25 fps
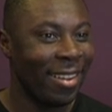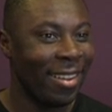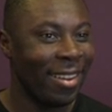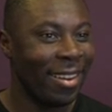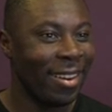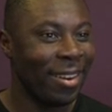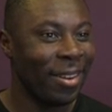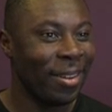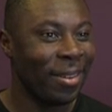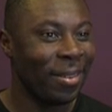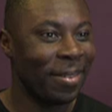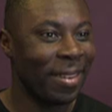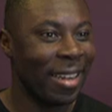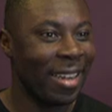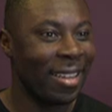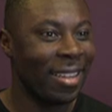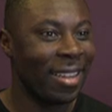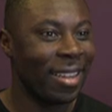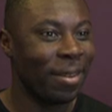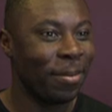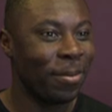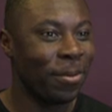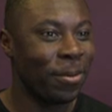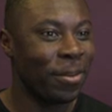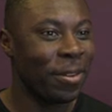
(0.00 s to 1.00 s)
you know, at
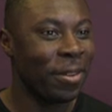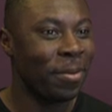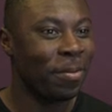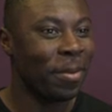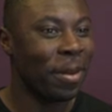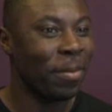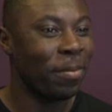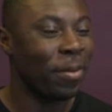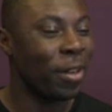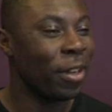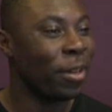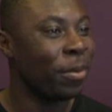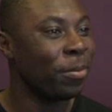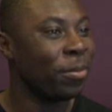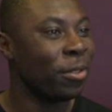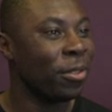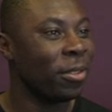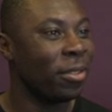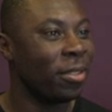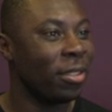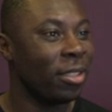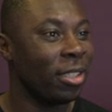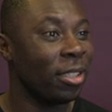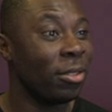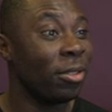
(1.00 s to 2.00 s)
that point, my
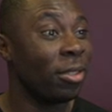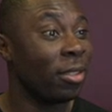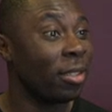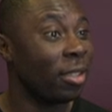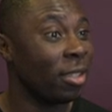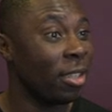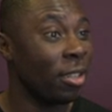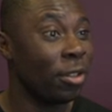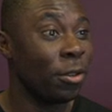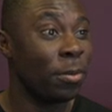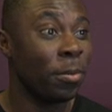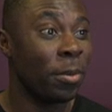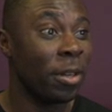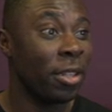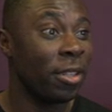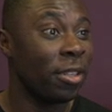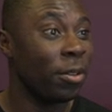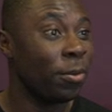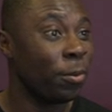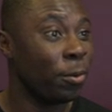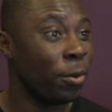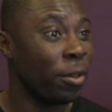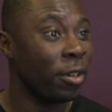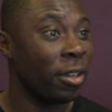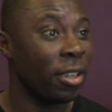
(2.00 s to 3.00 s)
mom's, she was a single
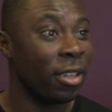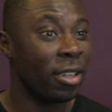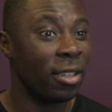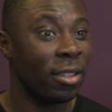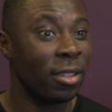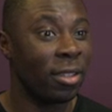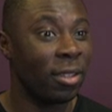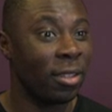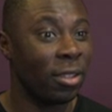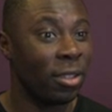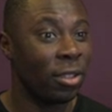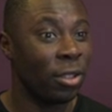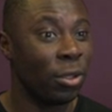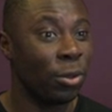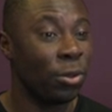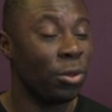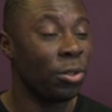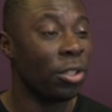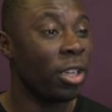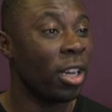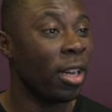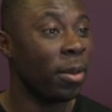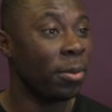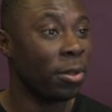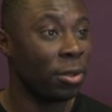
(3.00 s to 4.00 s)
mother working two
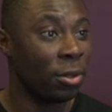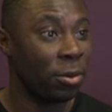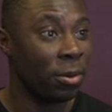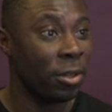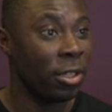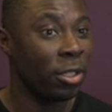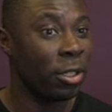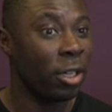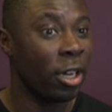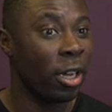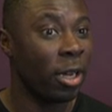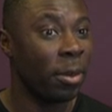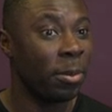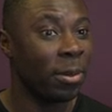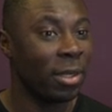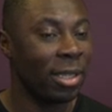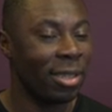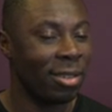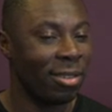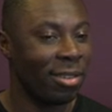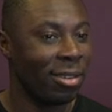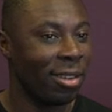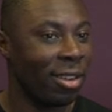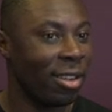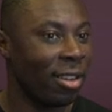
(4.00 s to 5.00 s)
jobs, three jobs.
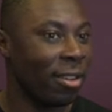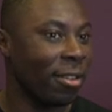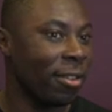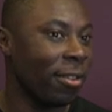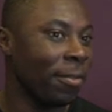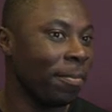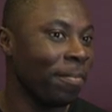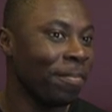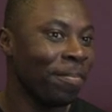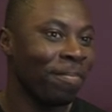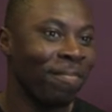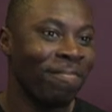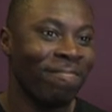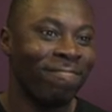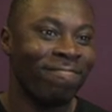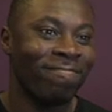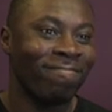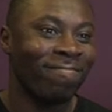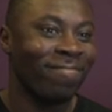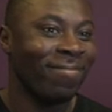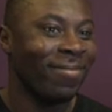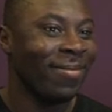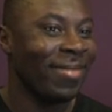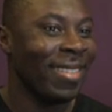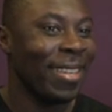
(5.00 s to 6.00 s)
And
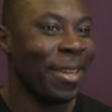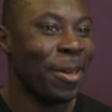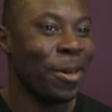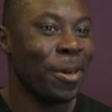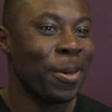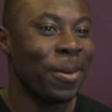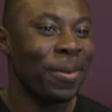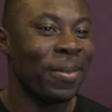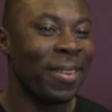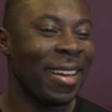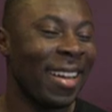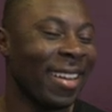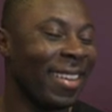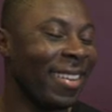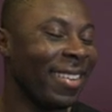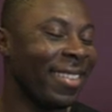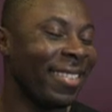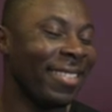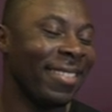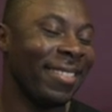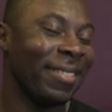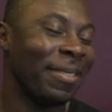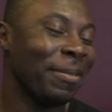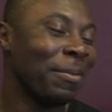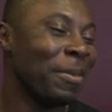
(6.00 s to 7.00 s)
you know,
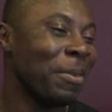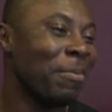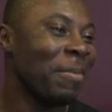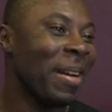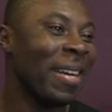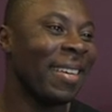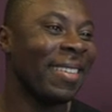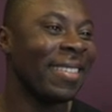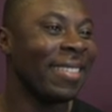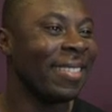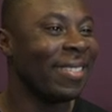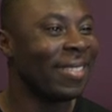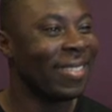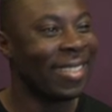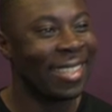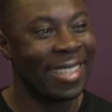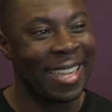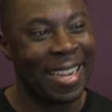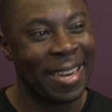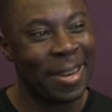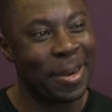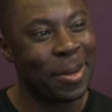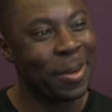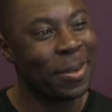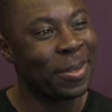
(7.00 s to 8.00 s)
what am I going to do?
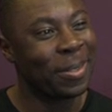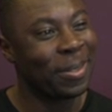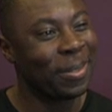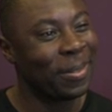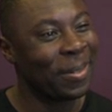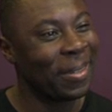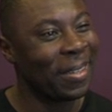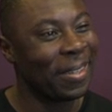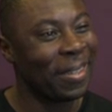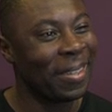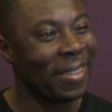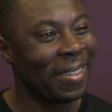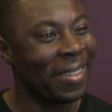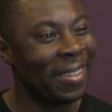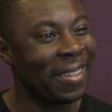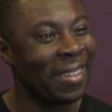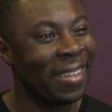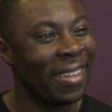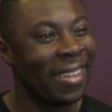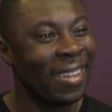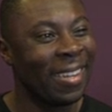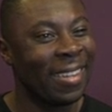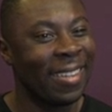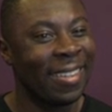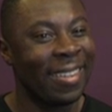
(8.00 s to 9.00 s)
Say no to,
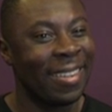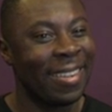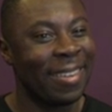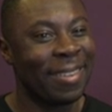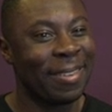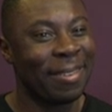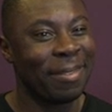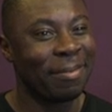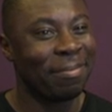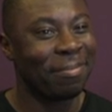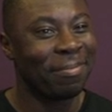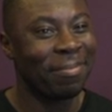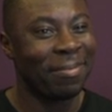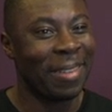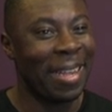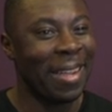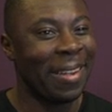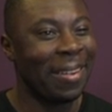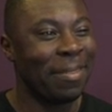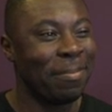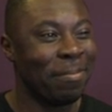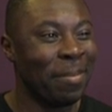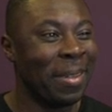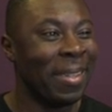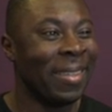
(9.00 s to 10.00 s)

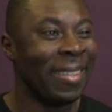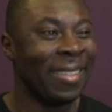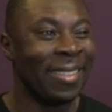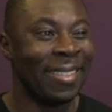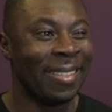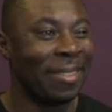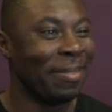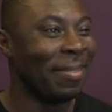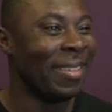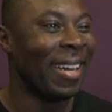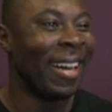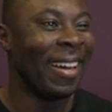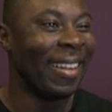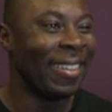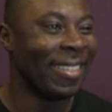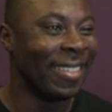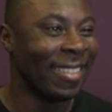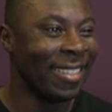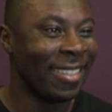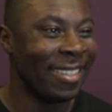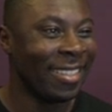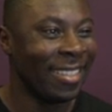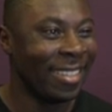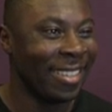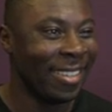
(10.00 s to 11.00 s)
millions of
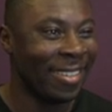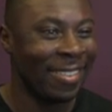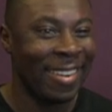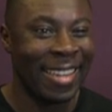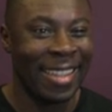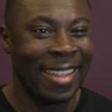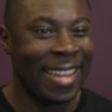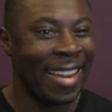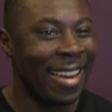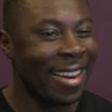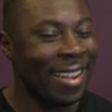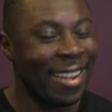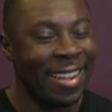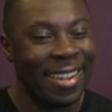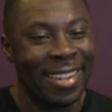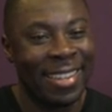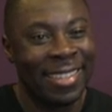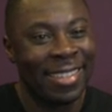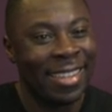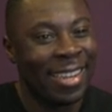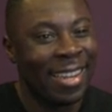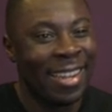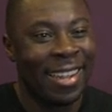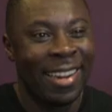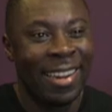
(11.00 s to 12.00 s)
dollars, you know, at that
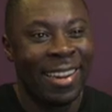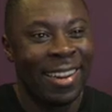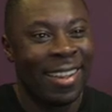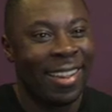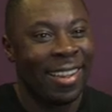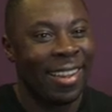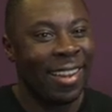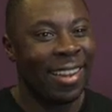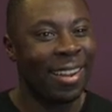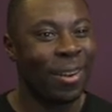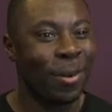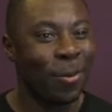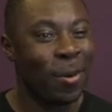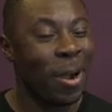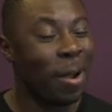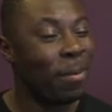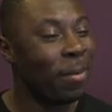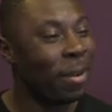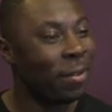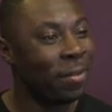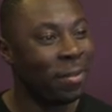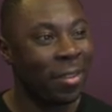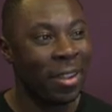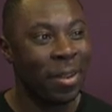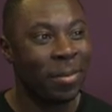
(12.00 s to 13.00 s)
age, while
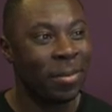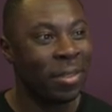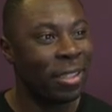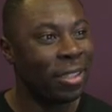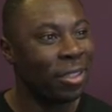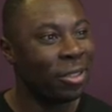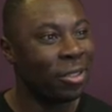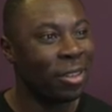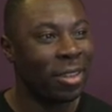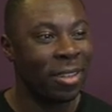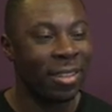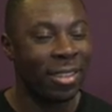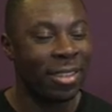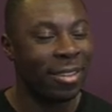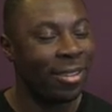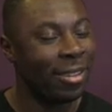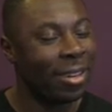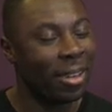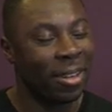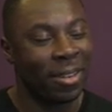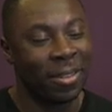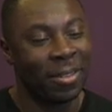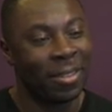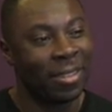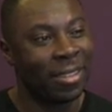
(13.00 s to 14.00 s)
my family's struggling?
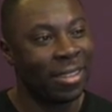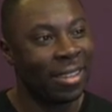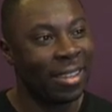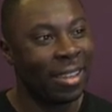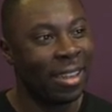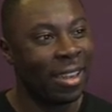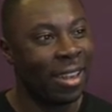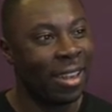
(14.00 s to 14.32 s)
No.